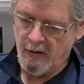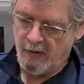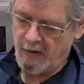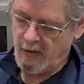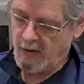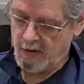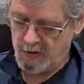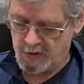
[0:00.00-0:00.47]

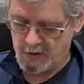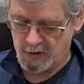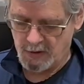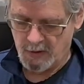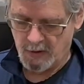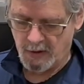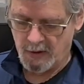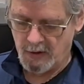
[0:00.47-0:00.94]

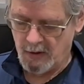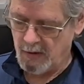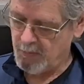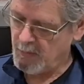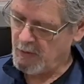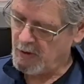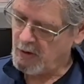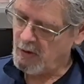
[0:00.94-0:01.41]
that is
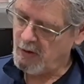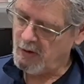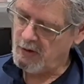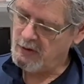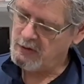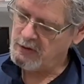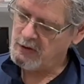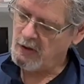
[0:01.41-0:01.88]
again
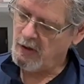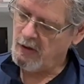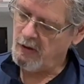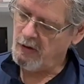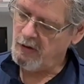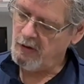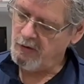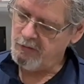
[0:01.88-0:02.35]
because
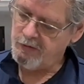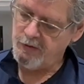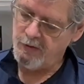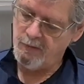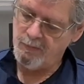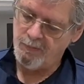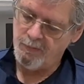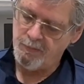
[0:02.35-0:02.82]
of
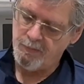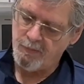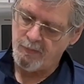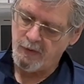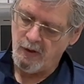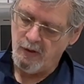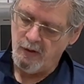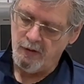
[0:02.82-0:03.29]

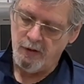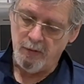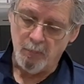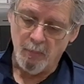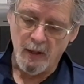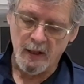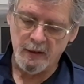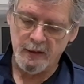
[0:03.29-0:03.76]
the
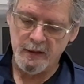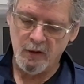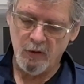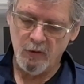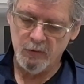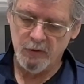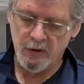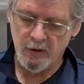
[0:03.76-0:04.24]
moly
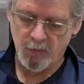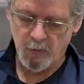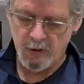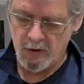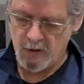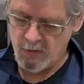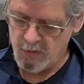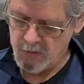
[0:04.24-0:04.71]
coat that we
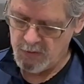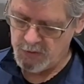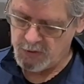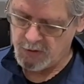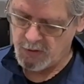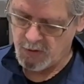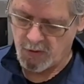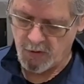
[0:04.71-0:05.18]

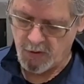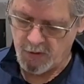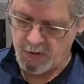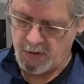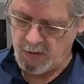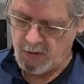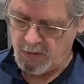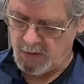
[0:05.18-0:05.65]
use
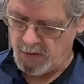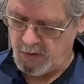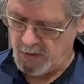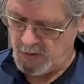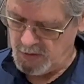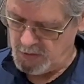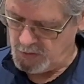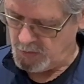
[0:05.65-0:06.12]
on
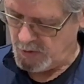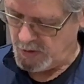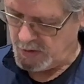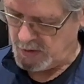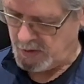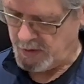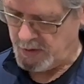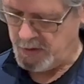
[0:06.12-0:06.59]
these
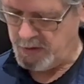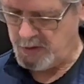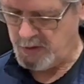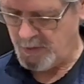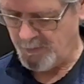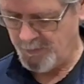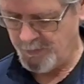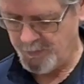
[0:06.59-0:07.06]
regulators.
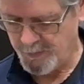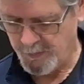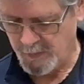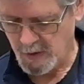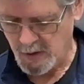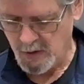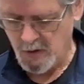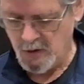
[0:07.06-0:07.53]

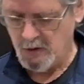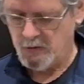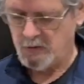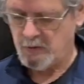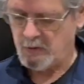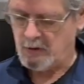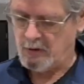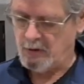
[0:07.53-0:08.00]
So
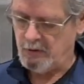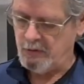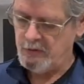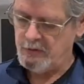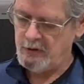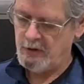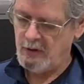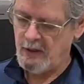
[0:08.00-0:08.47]
we're going to
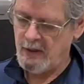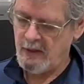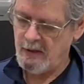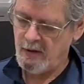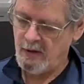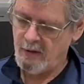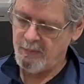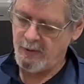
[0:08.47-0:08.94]
loosen that
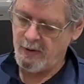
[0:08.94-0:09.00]
up,